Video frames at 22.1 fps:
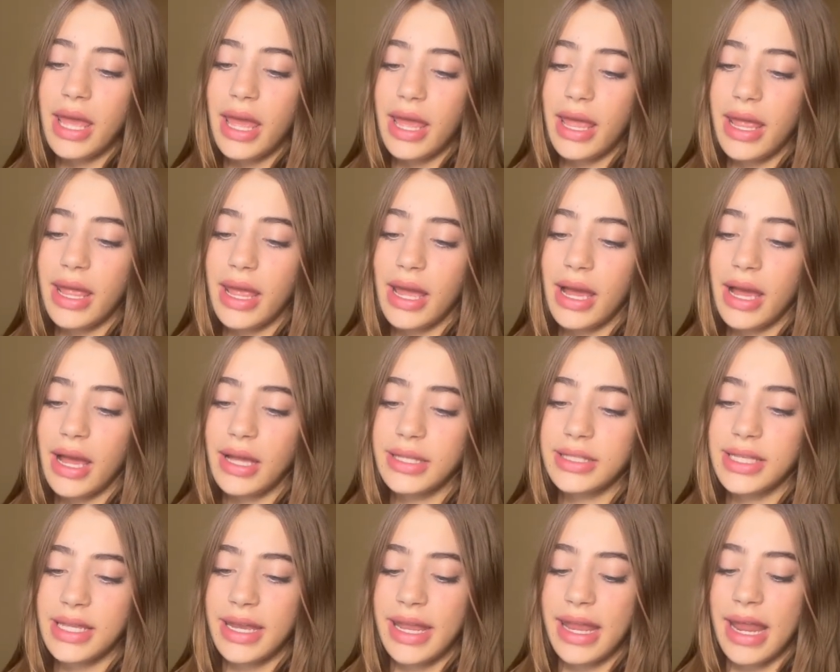
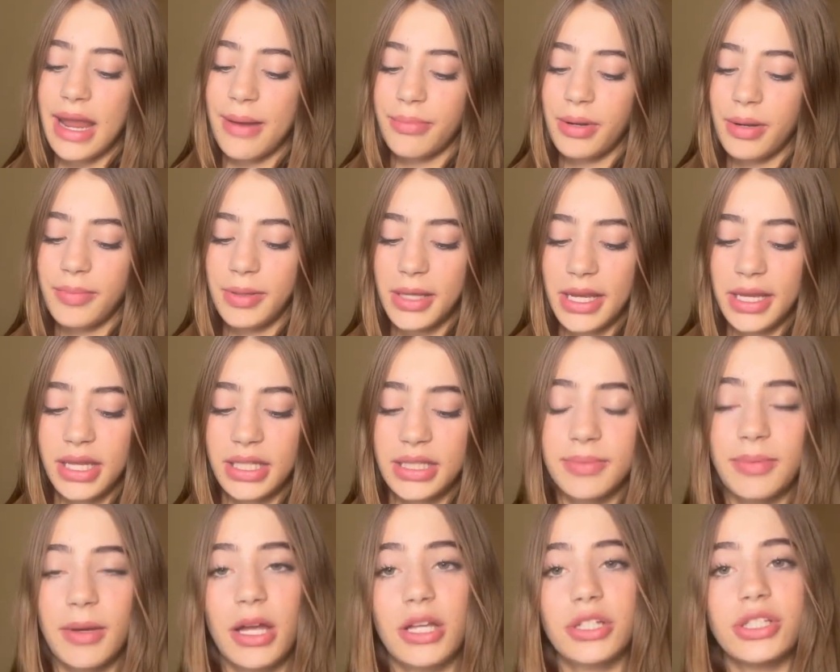and an amber blending
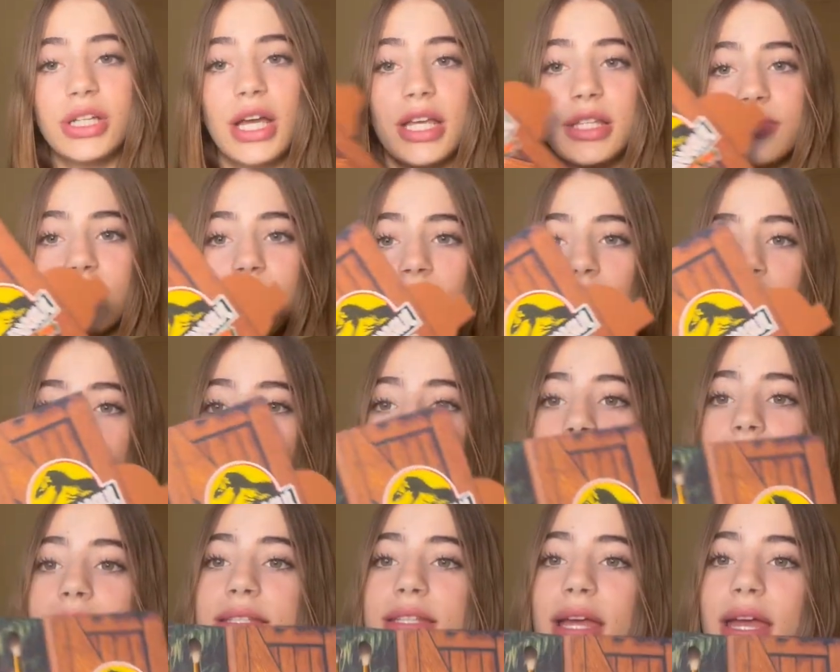sponge as well
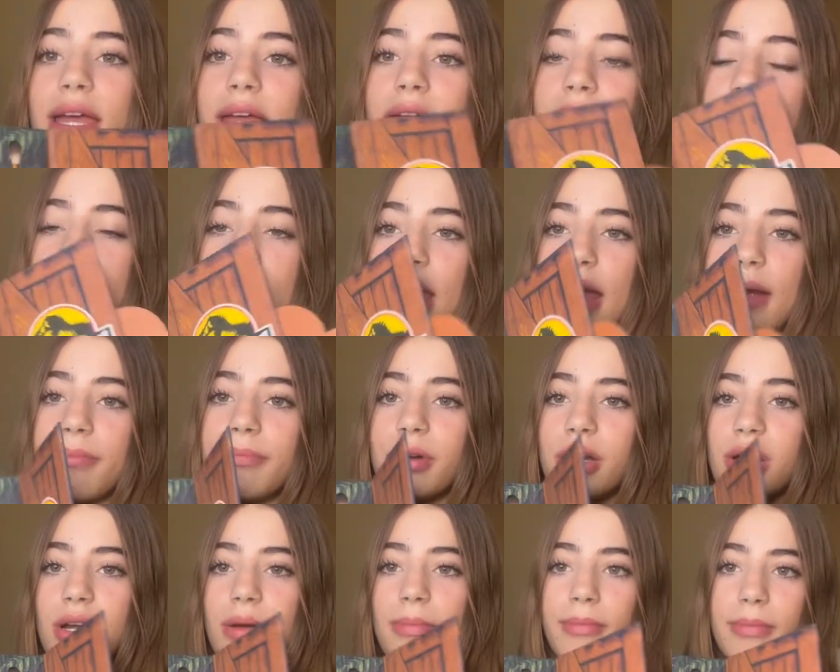as a
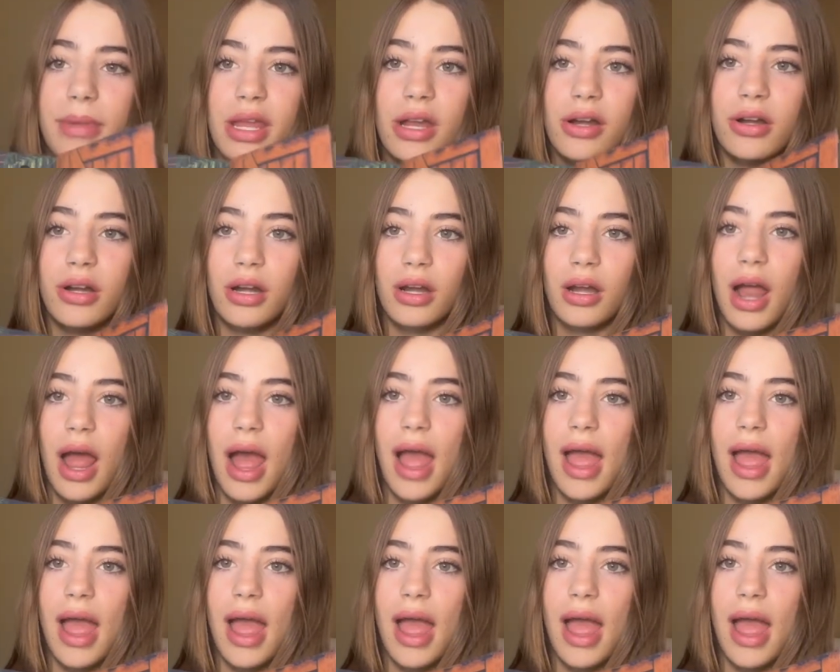amber mirror.